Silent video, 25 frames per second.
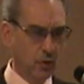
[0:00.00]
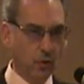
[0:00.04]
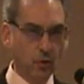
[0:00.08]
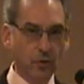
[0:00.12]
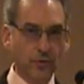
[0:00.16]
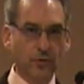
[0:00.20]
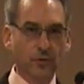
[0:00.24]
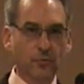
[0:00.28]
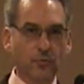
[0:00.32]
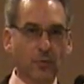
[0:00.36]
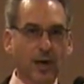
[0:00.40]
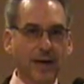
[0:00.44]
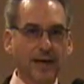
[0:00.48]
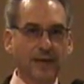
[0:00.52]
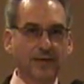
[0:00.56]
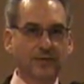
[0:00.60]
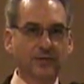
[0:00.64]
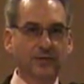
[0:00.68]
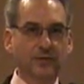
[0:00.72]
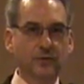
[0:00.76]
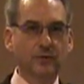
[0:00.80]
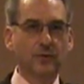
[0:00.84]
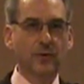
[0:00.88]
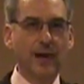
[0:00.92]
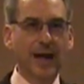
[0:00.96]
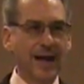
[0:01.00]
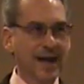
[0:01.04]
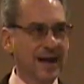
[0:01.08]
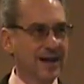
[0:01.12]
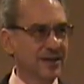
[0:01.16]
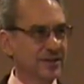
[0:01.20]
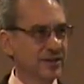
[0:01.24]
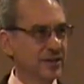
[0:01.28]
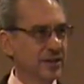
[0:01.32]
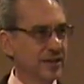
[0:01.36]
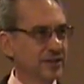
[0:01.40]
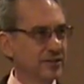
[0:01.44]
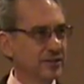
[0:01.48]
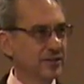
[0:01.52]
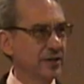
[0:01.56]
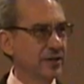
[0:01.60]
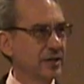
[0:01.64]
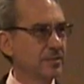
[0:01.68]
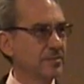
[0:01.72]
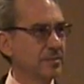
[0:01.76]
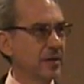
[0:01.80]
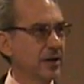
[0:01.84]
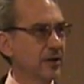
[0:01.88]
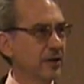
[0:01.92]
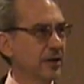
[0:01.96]
or the right to access
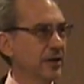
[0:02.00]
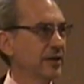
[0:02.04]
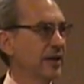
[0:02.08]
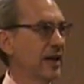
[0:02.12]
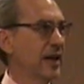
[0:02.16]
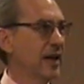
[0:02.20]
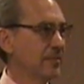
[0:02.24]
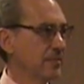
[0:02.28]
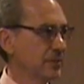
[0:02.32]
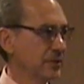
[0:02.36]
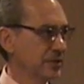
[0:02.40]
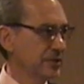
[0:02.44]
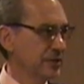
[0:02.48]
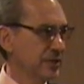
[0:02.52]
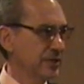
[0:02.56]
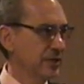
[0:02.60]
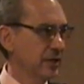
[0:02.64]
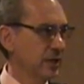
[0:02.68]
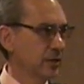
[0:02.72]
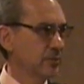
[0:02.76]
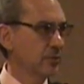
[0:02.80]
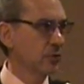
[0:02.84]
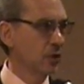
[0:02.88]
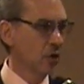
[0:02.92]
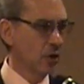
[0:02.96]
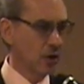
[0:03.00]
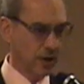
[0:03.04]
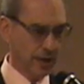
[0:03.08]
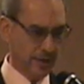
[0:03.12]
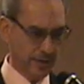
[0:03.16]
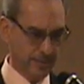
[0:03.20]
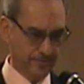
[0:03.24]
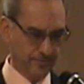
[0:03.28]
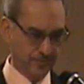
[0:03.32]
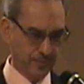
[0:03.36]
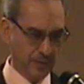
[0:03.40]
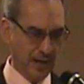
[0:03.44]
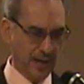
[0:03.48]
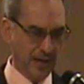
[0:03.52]
an American embassy abroad,